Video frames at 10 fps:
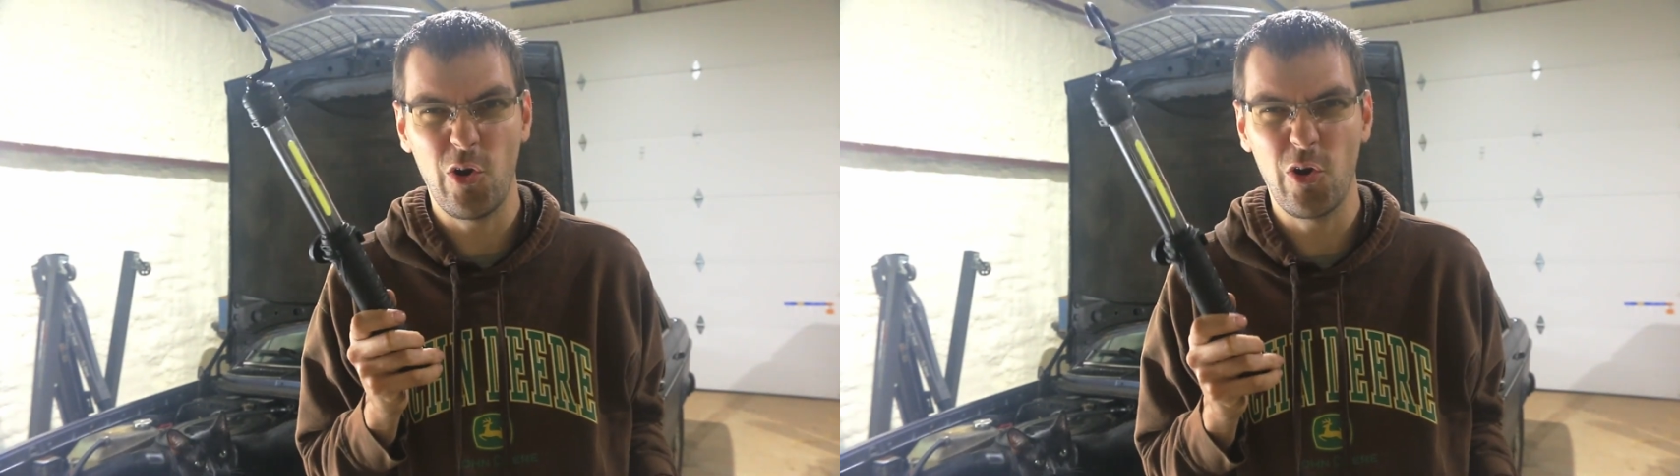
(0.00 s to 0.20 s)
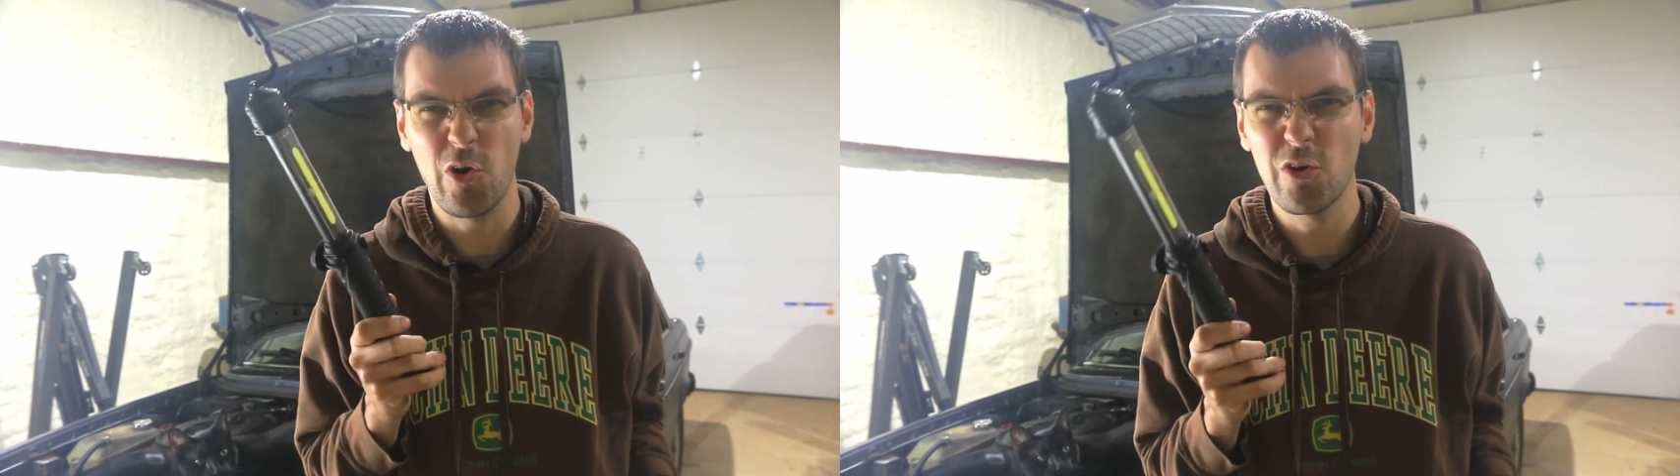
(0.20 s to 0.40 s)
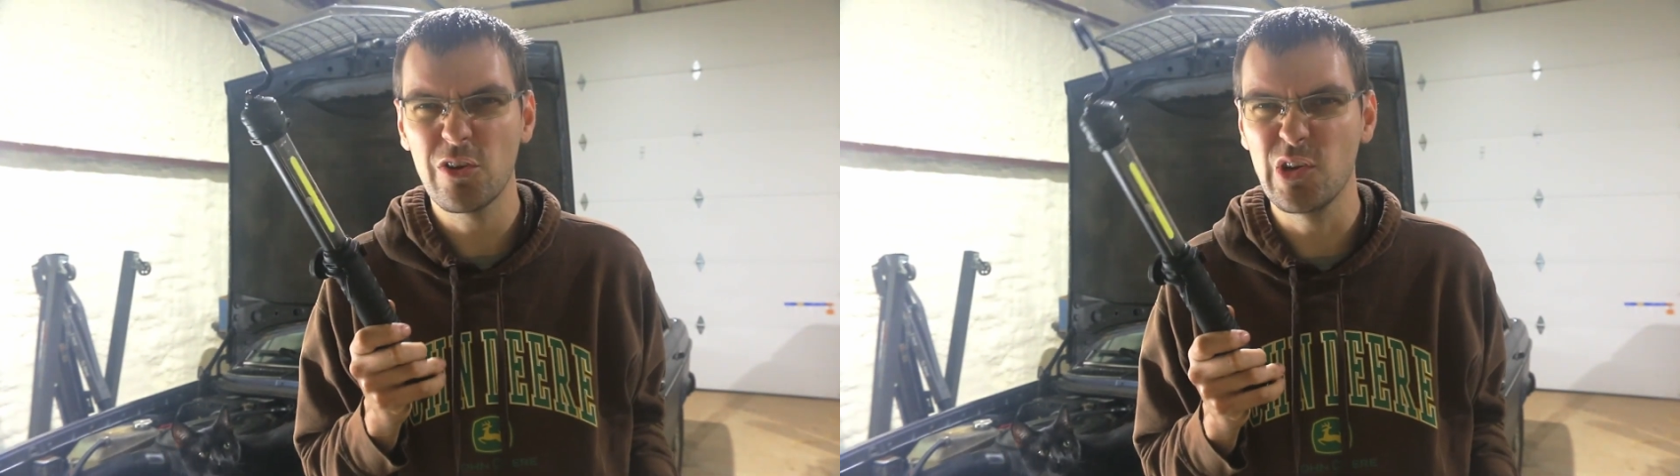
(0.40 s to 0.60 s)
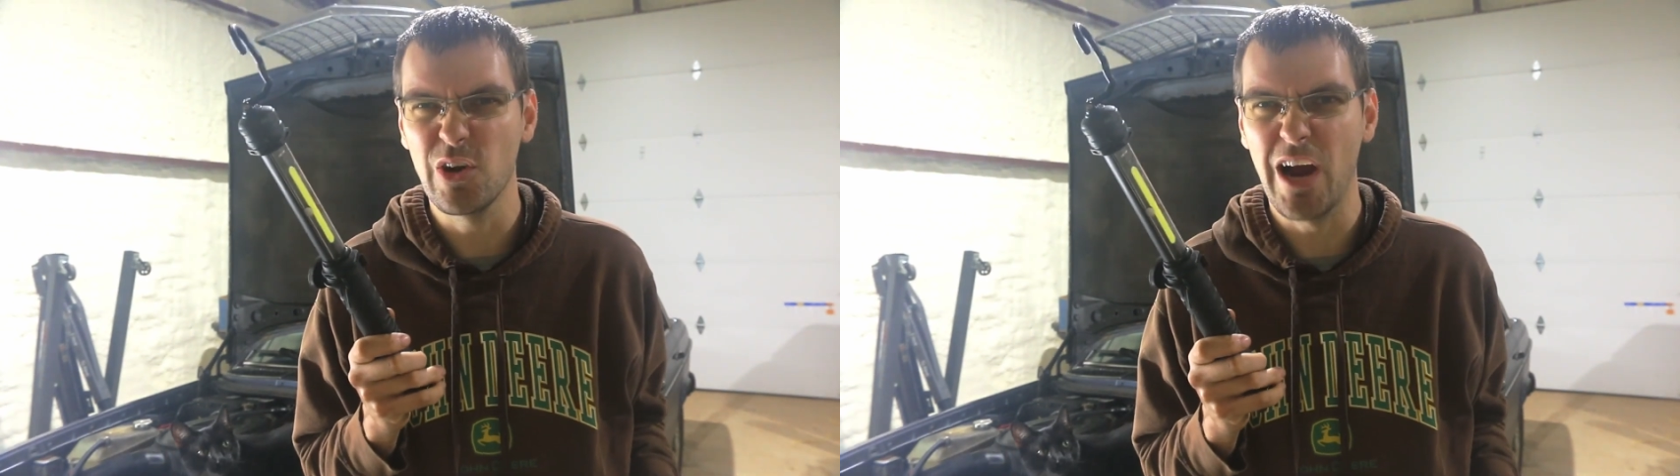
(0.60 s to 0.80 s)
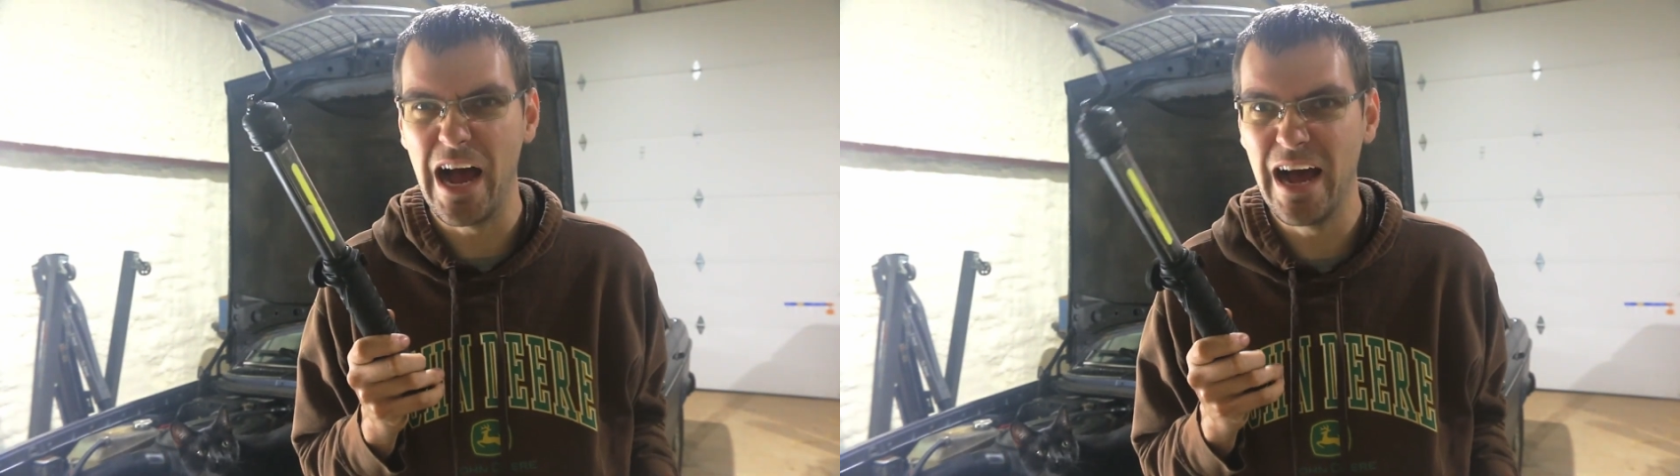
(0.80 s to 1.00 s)
hurt
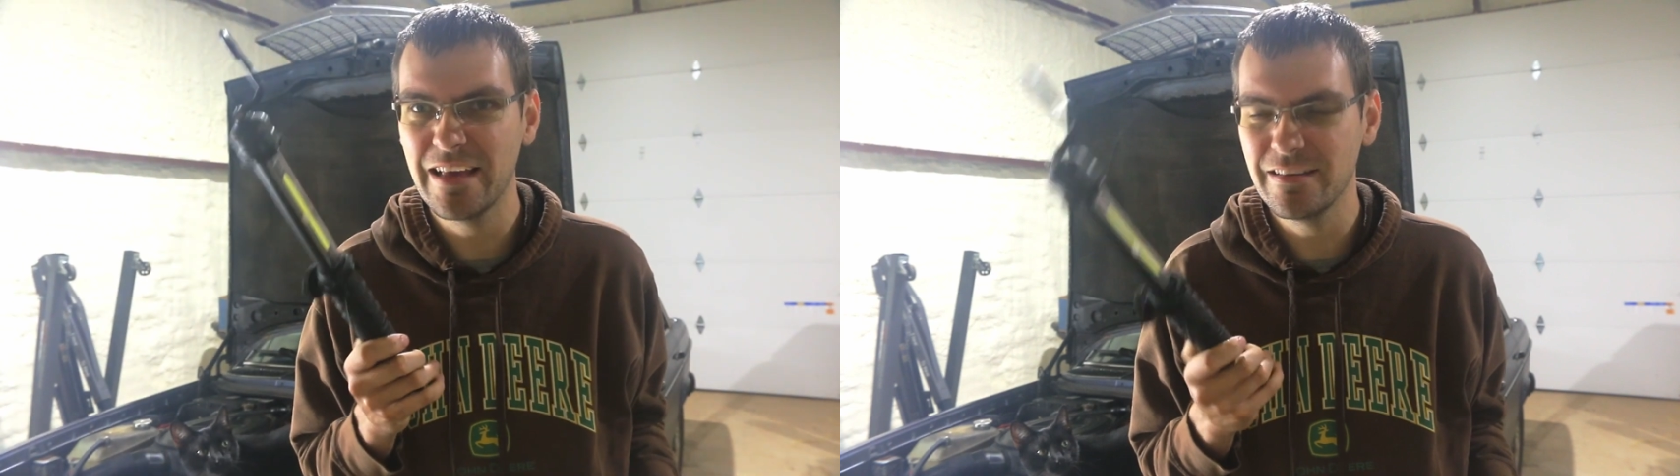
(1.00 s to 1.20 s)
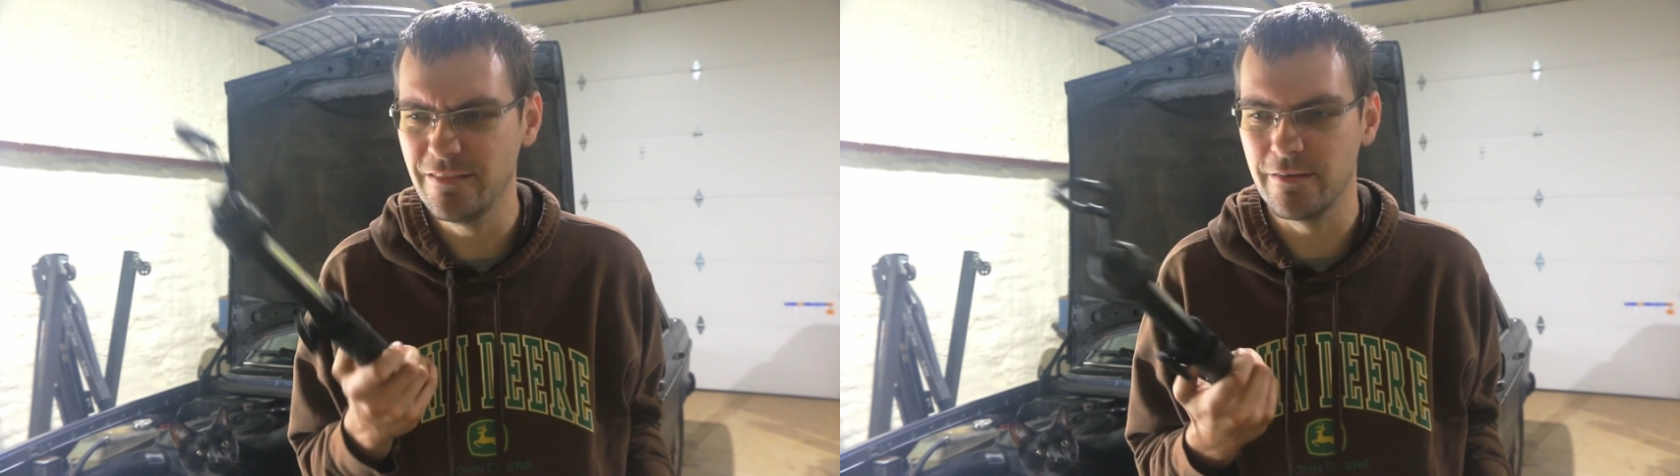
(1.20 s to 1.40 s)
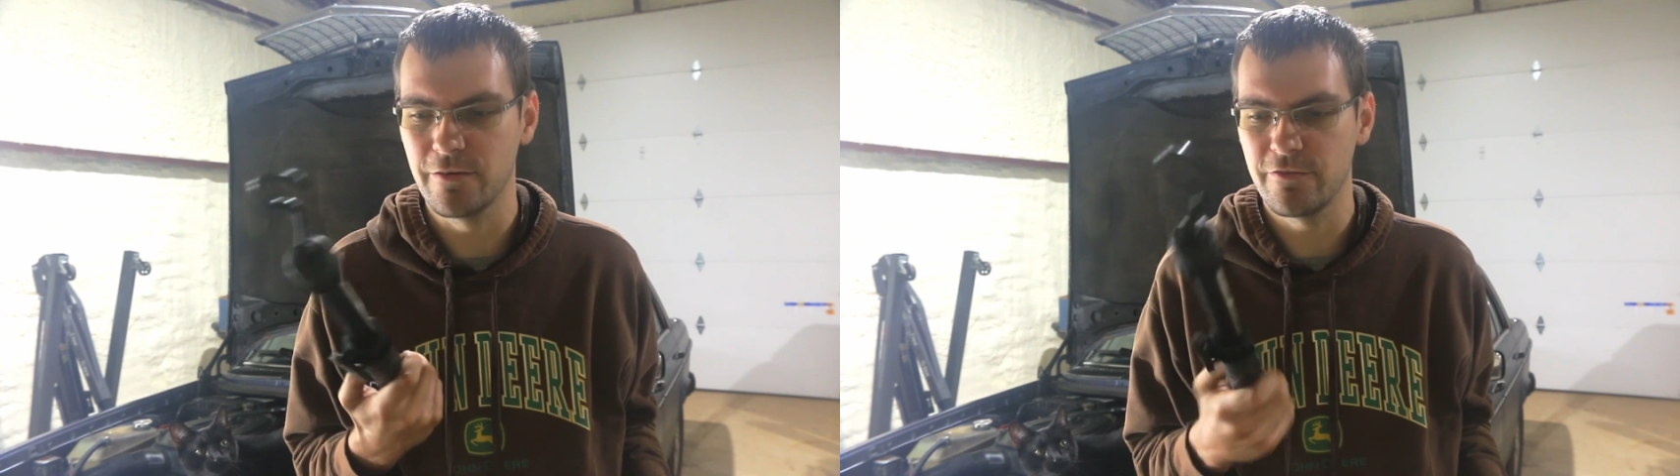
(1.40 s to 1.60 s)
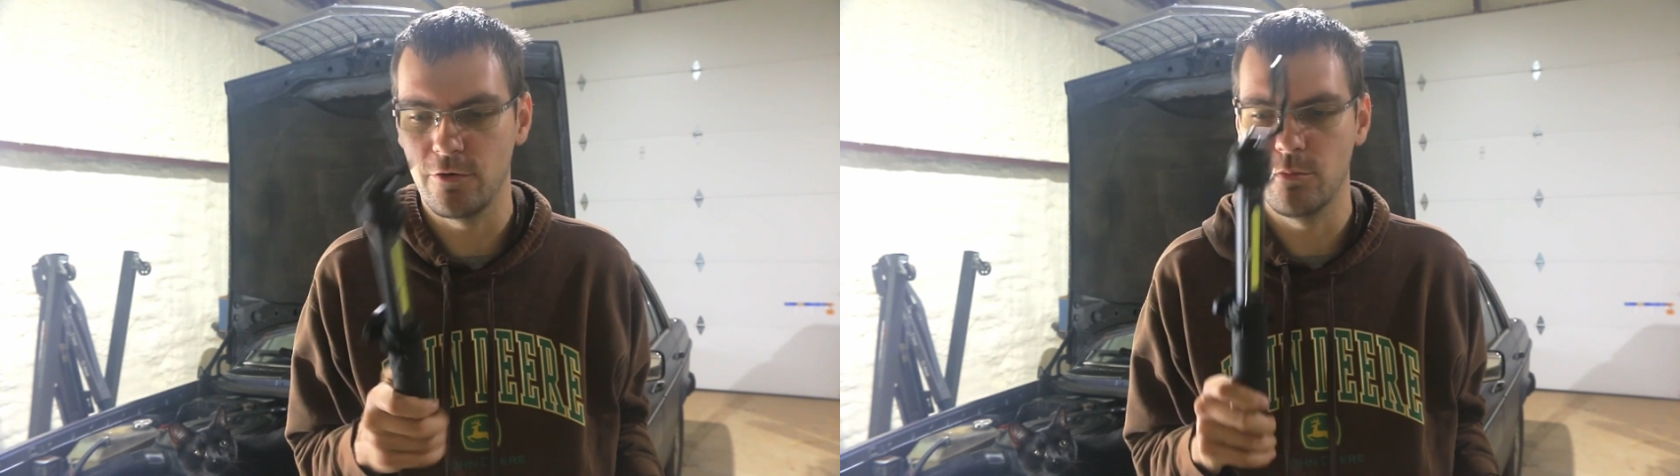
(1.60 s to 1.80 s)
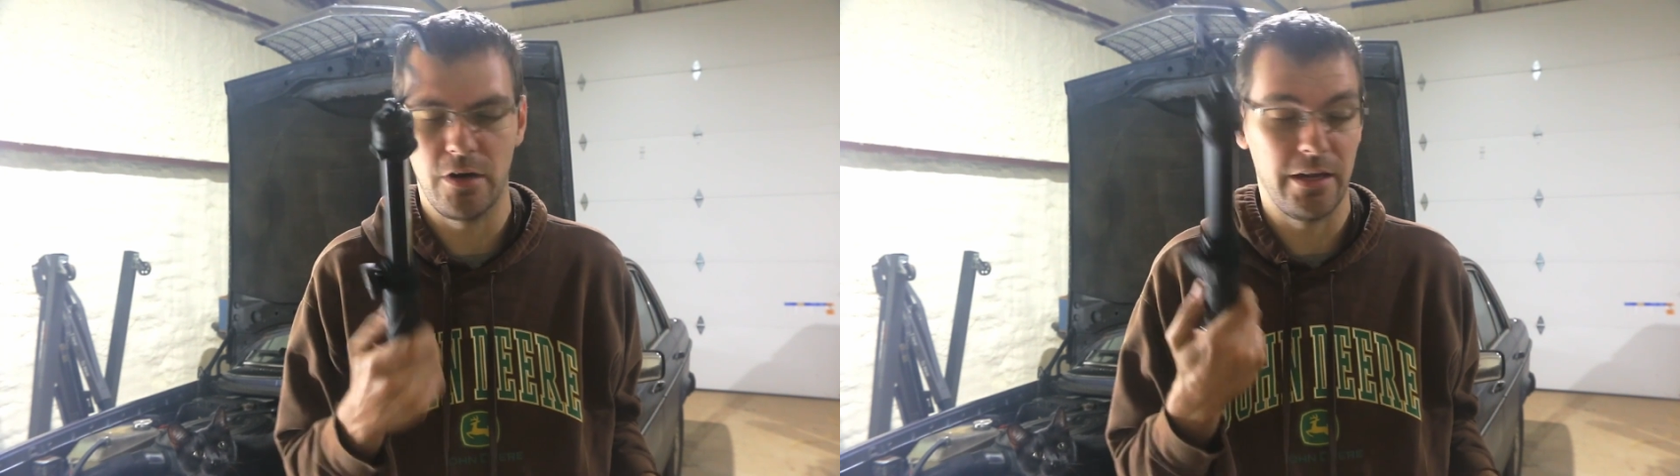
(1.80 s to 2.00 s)
your eyes, they're
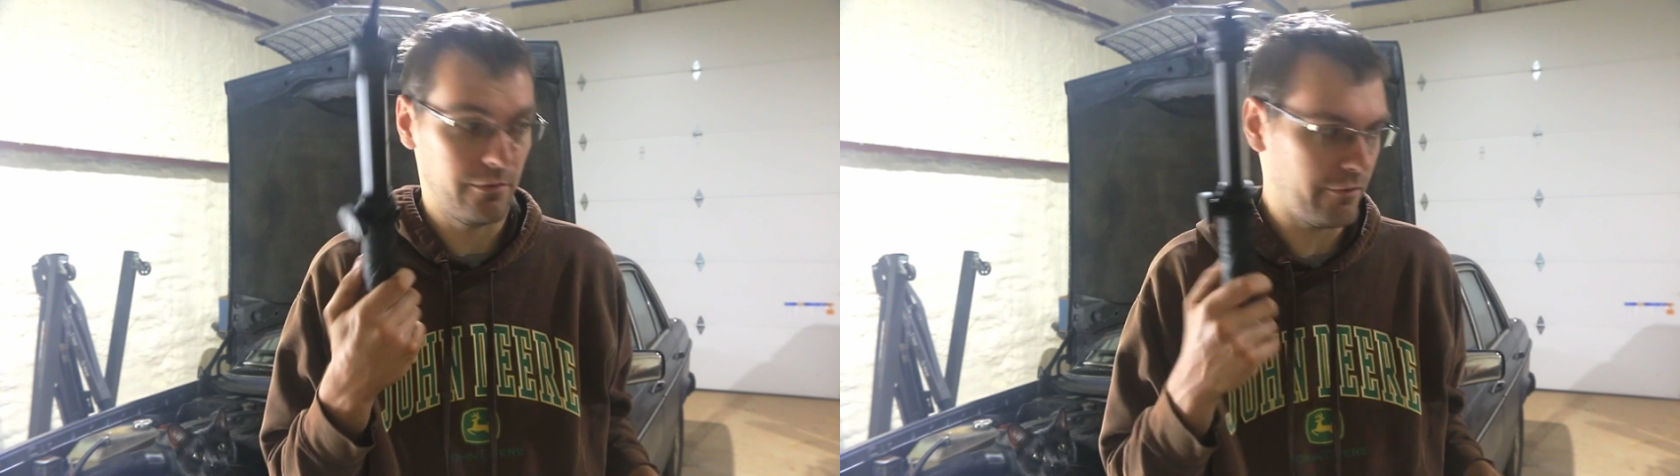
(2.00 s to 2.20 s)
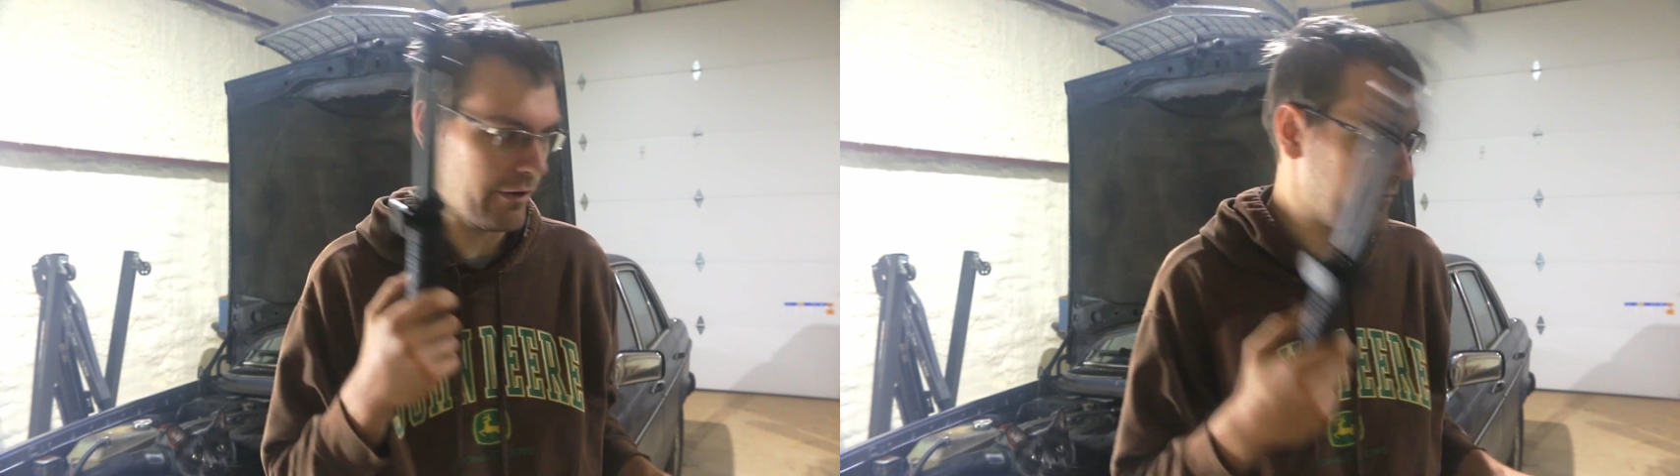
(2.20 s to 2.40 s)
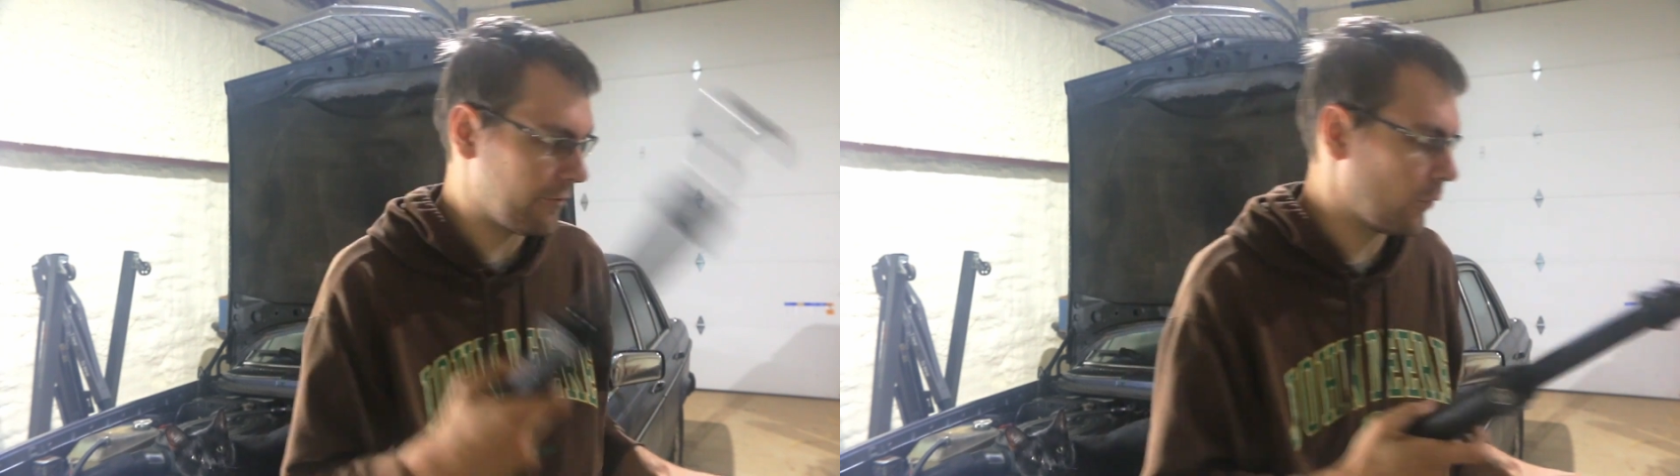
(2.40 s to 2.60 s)
so bright. Great for